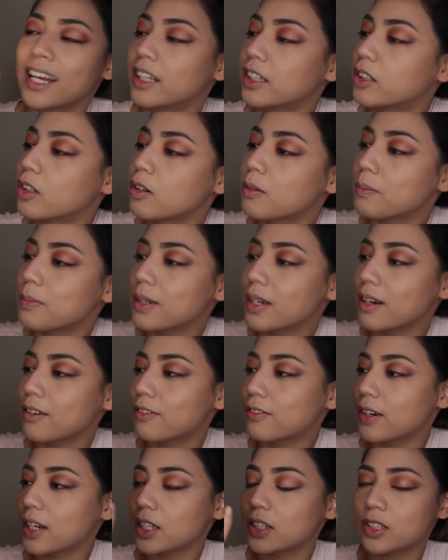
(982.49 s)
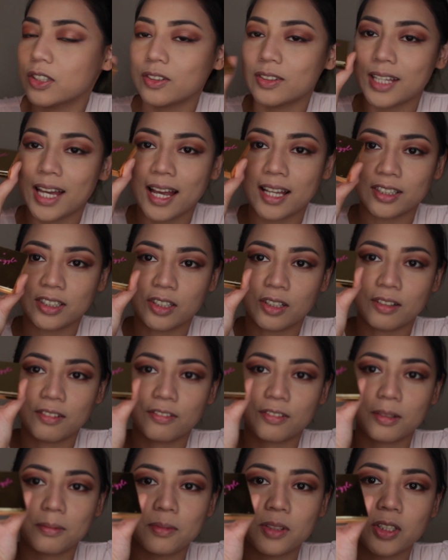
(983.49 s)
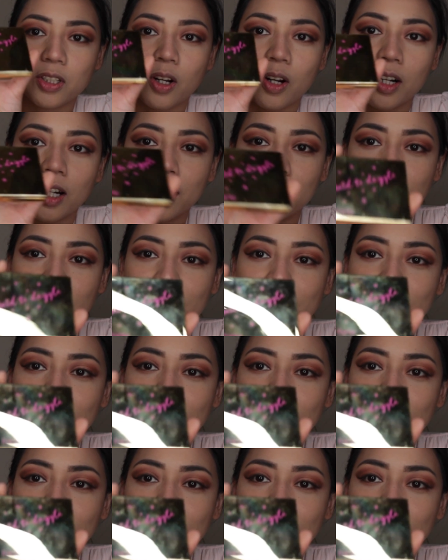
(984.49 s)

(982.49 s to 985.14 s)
Don't Be Afraid to Dazzle from Tarte.